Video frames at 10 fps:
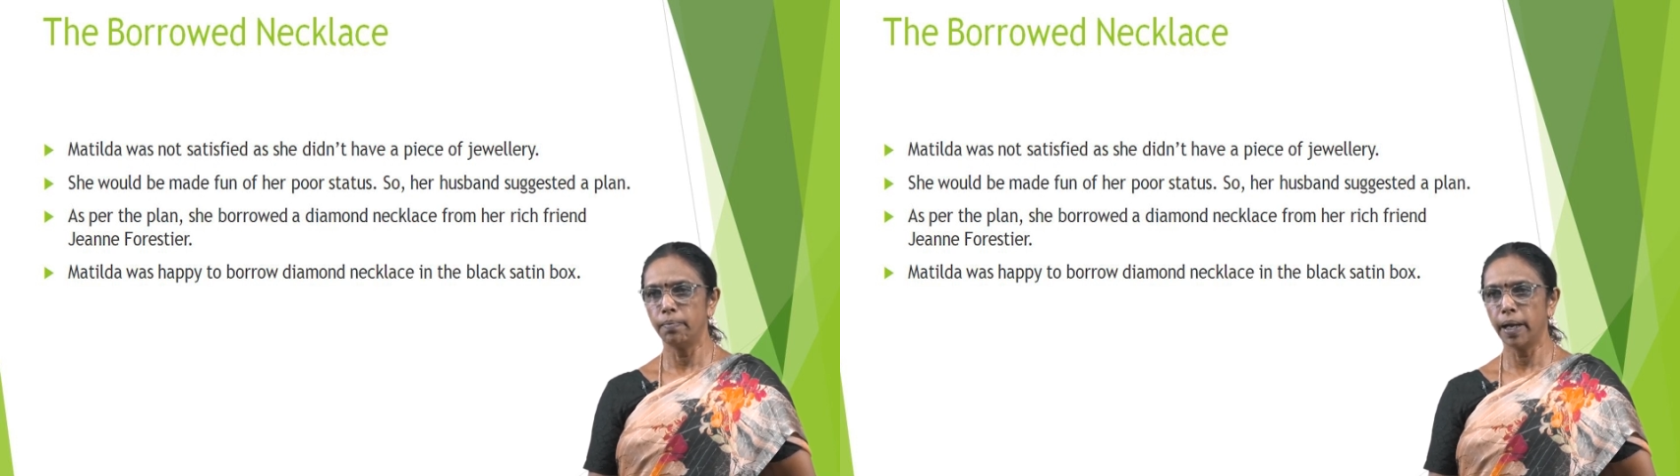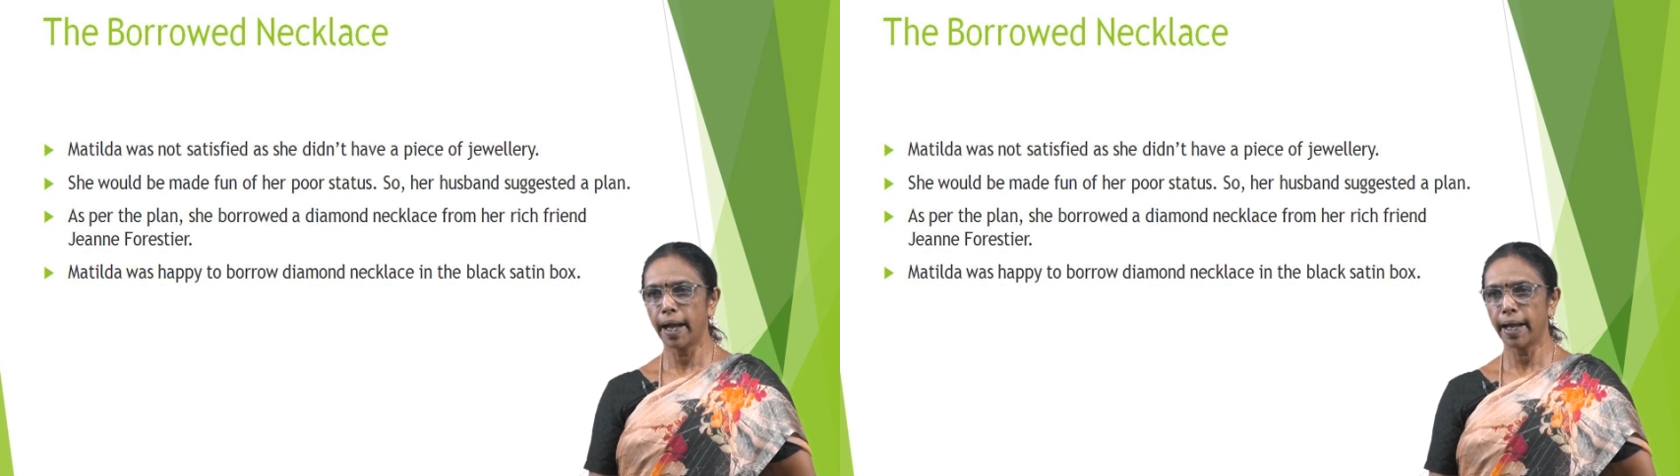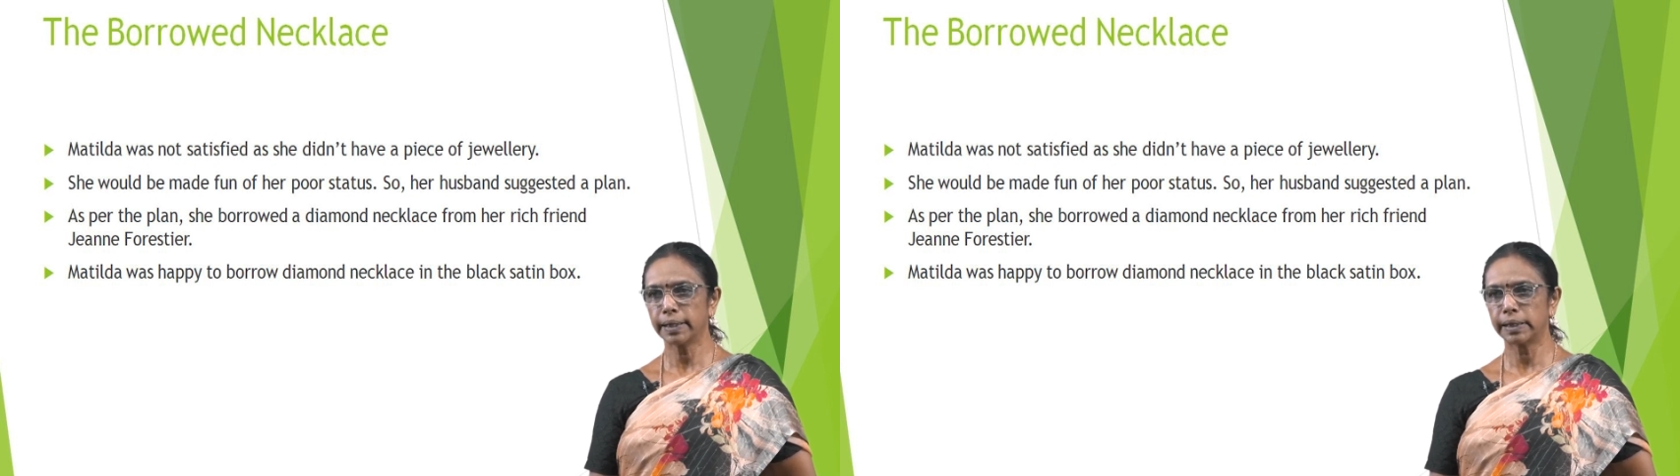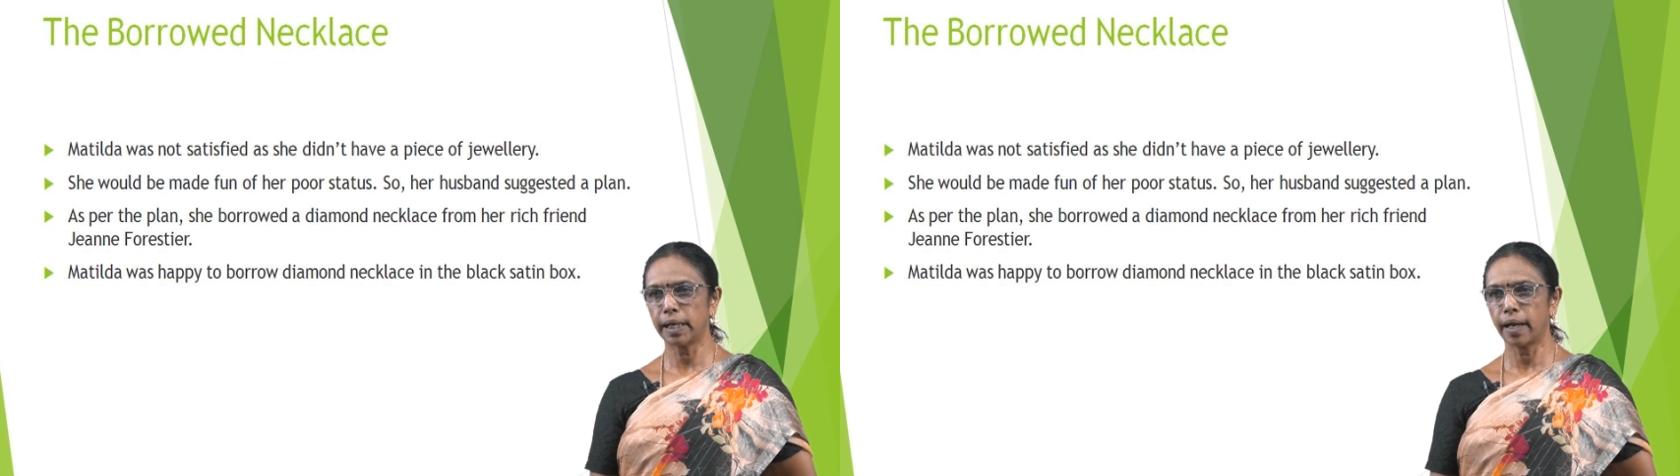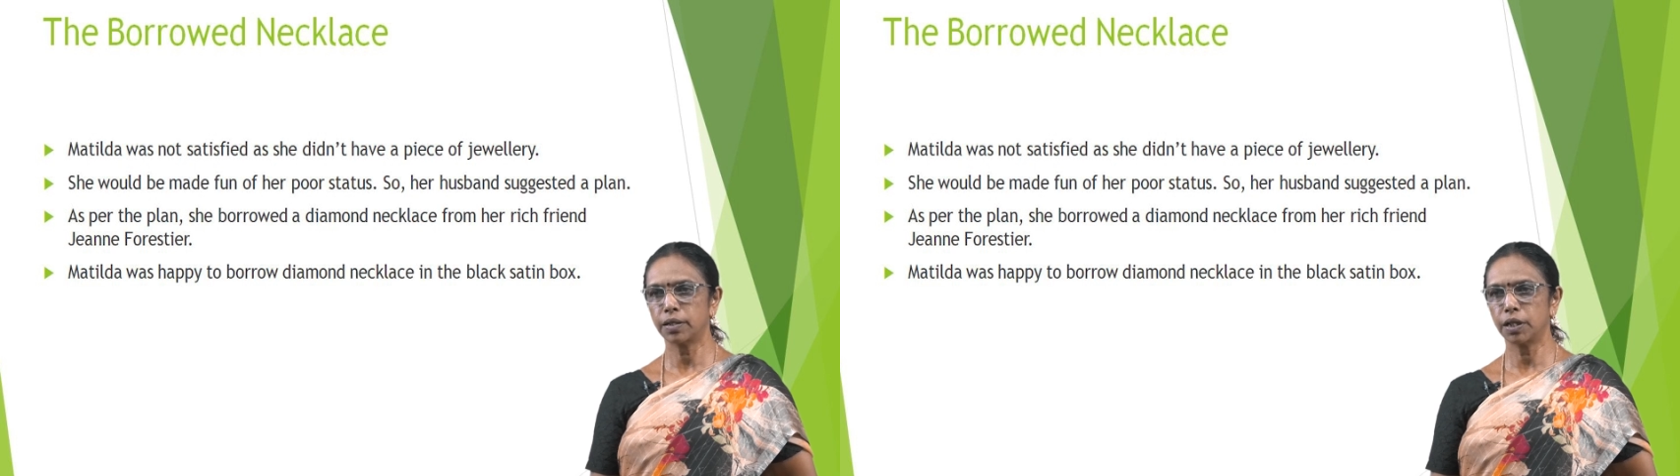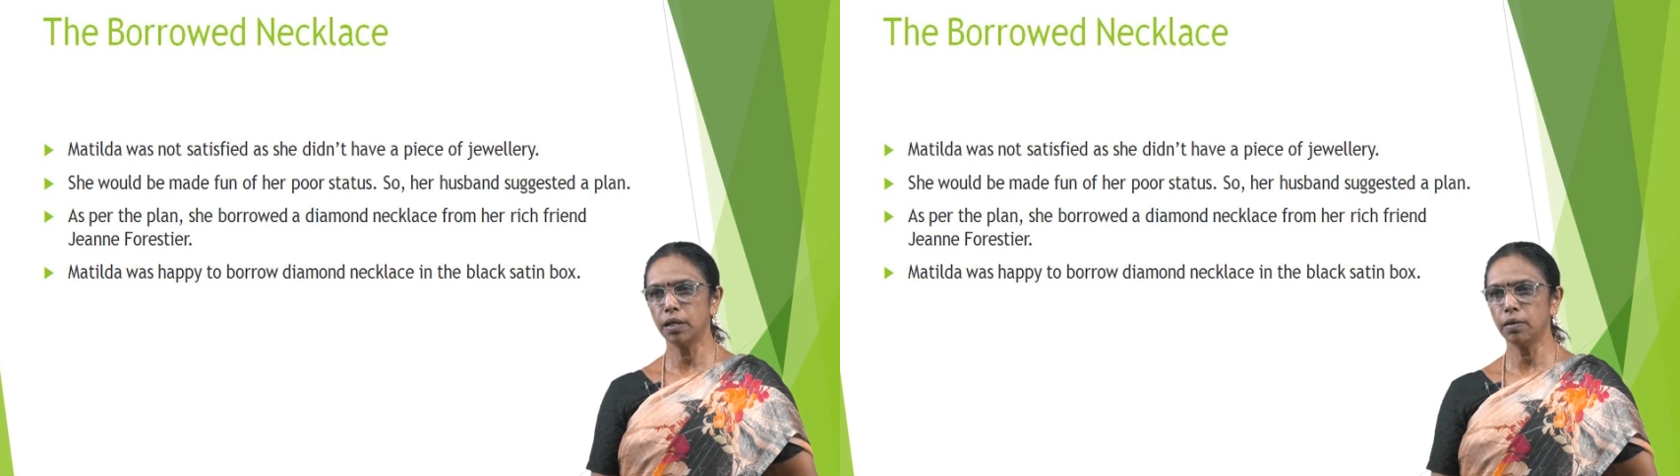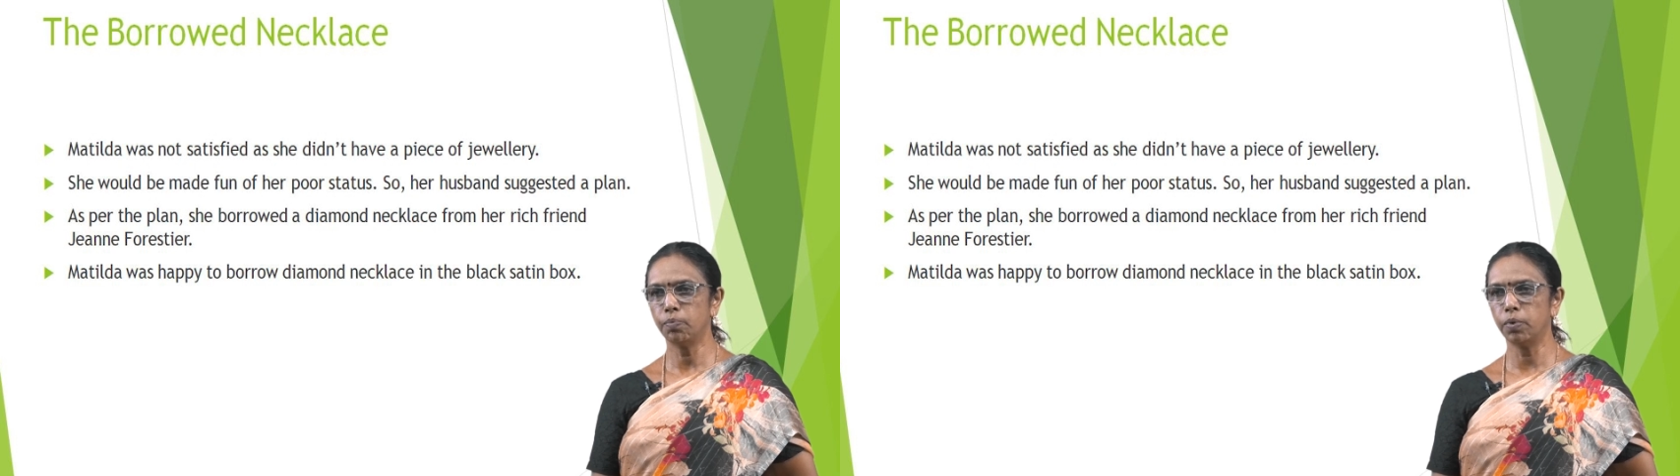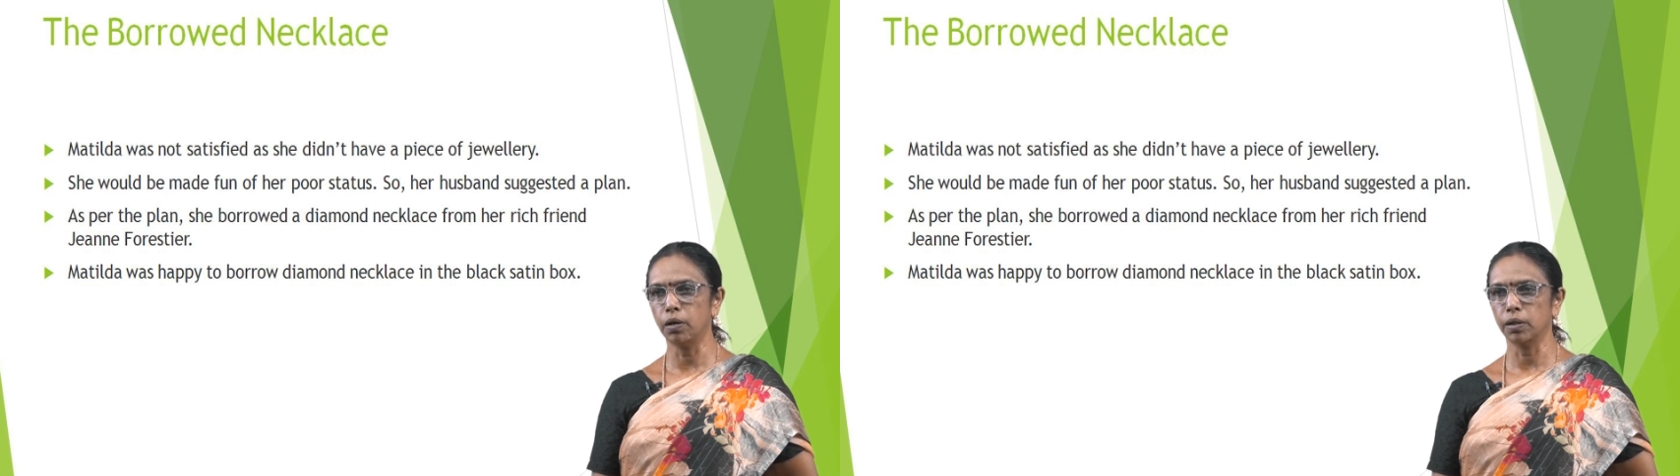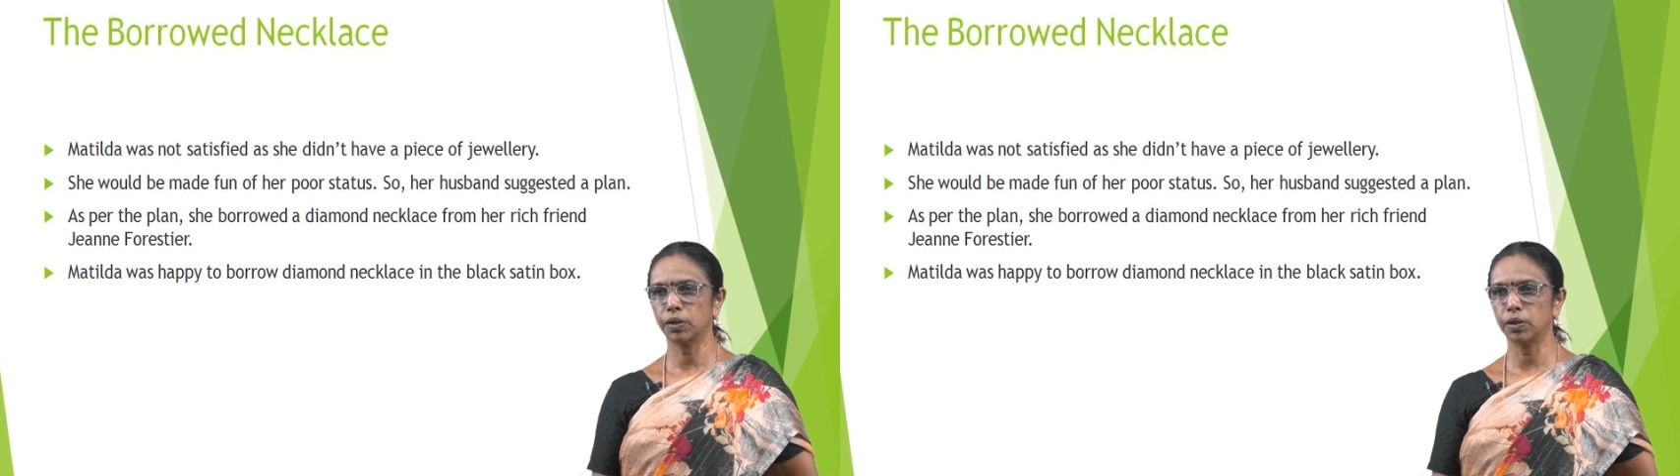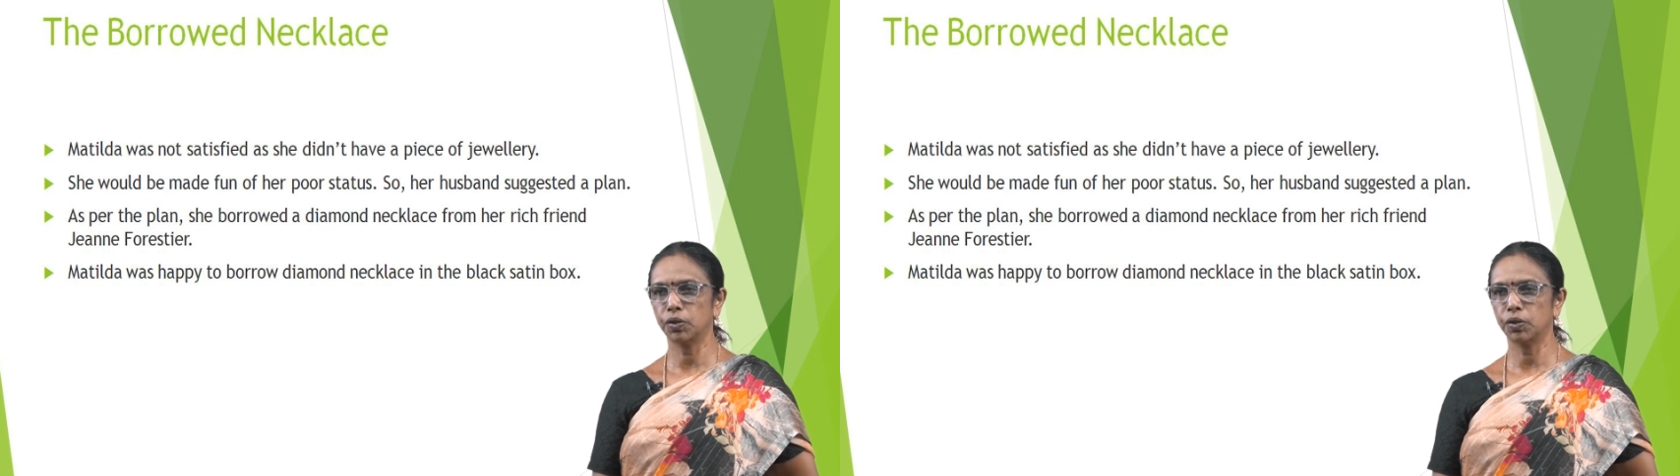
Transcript: black satin box.